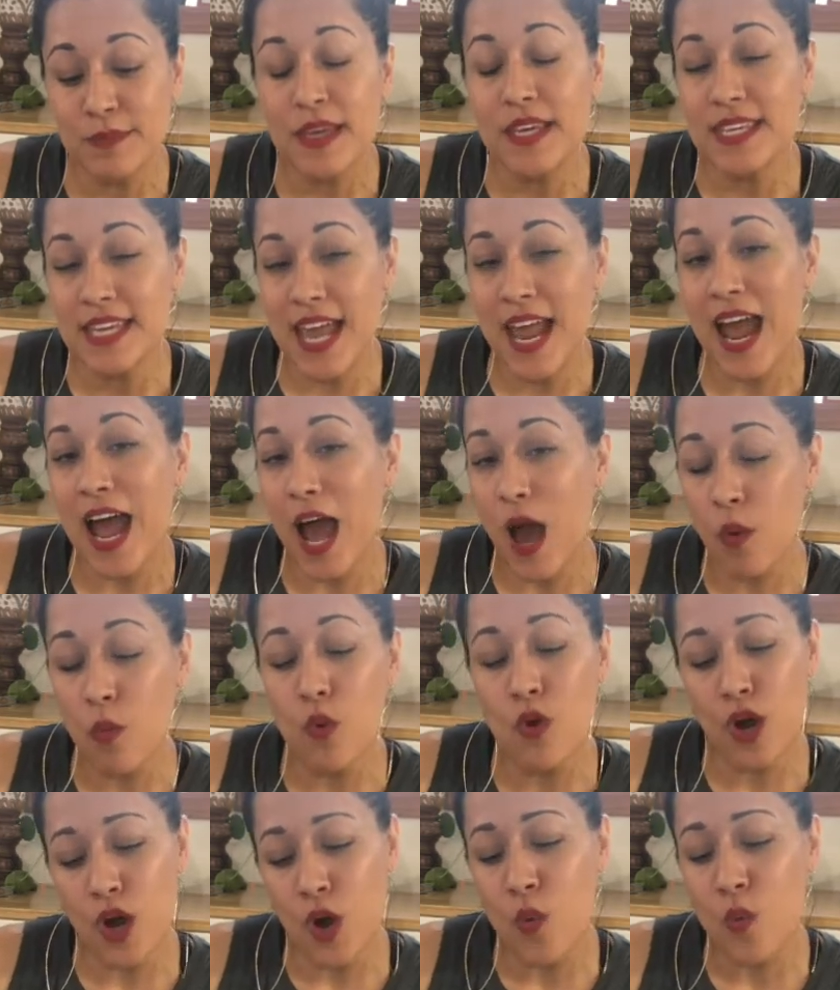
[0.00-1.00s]
Yeah, I
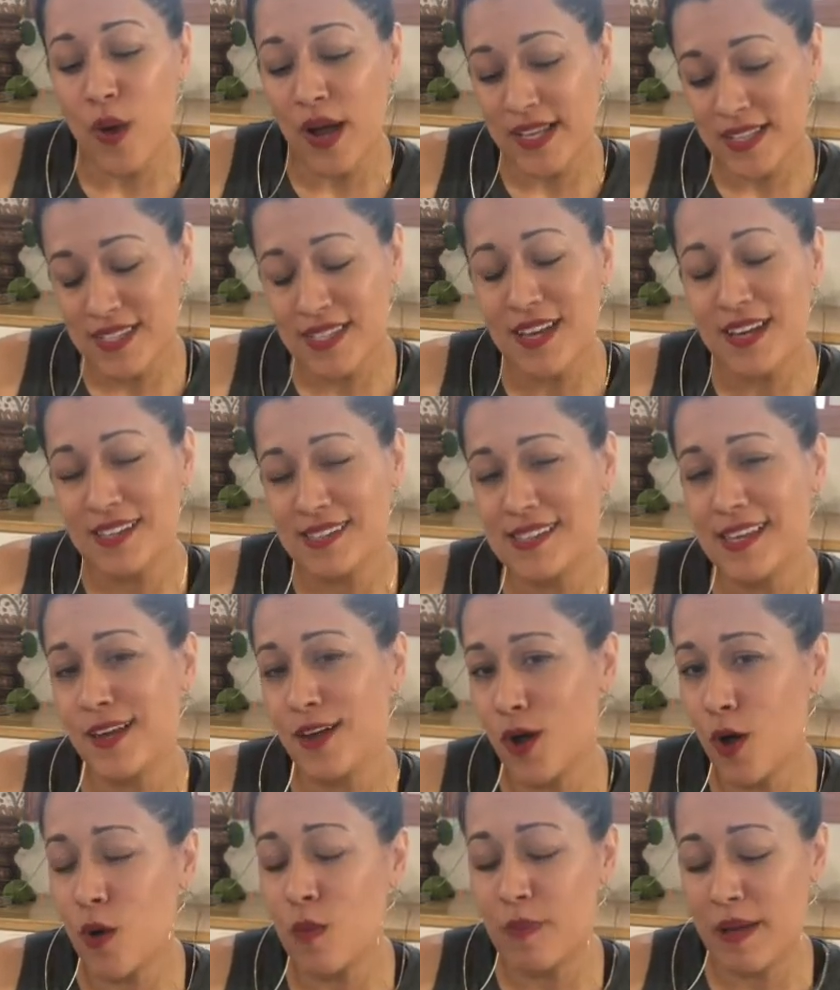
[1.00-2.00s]
wore a white tux and
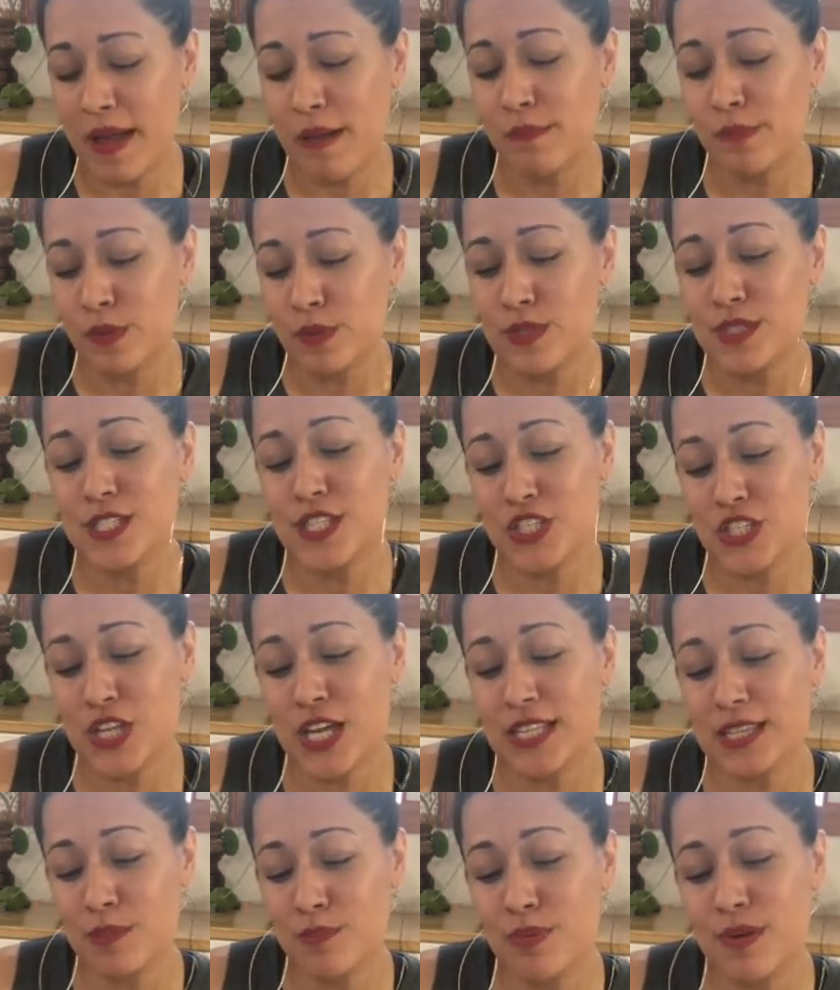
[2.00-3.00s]
gold bamboos to
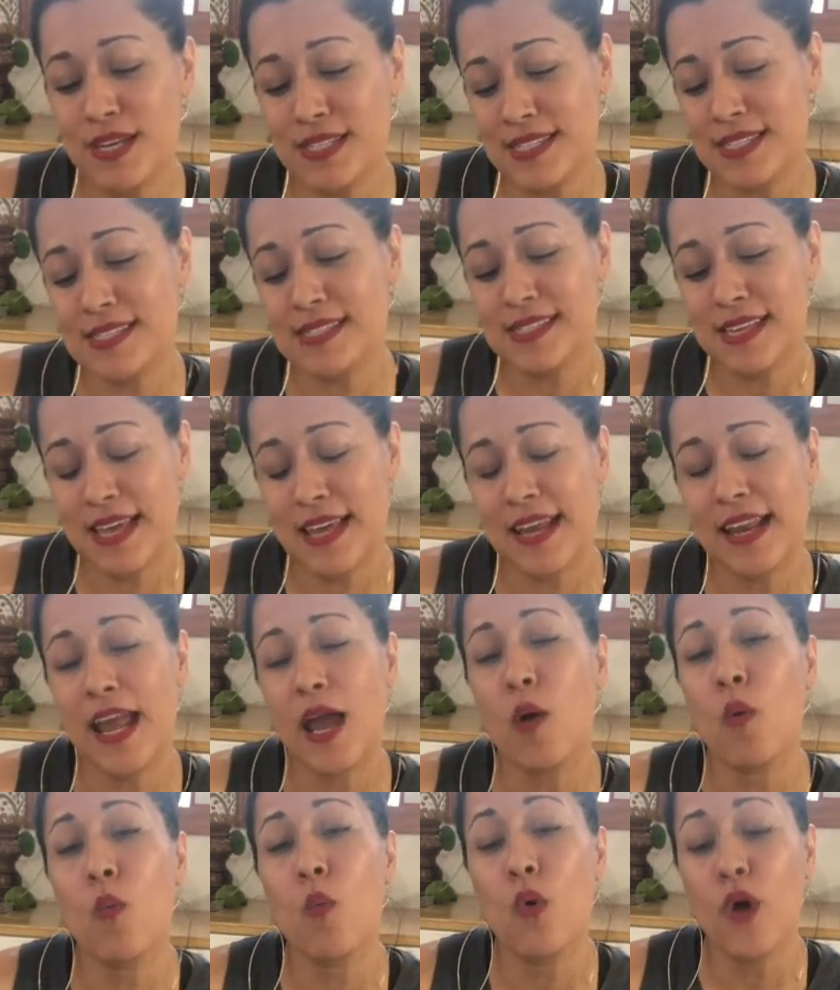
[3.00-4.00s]
shake the president's hand,
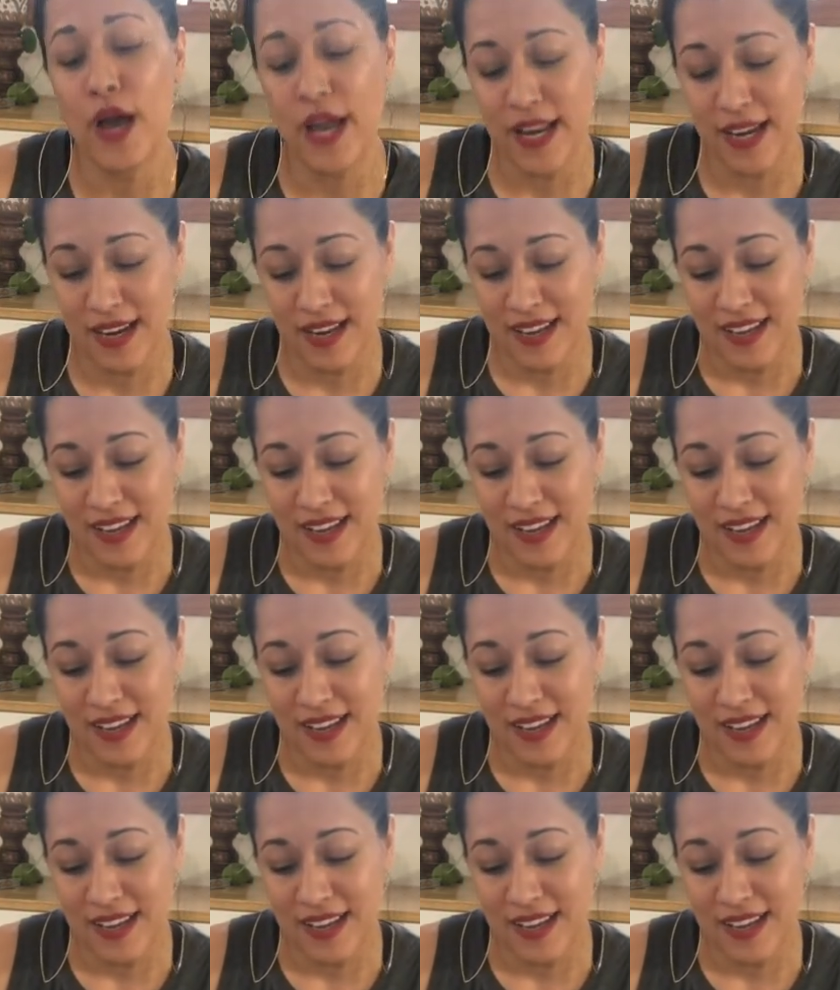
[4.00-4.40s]
and what?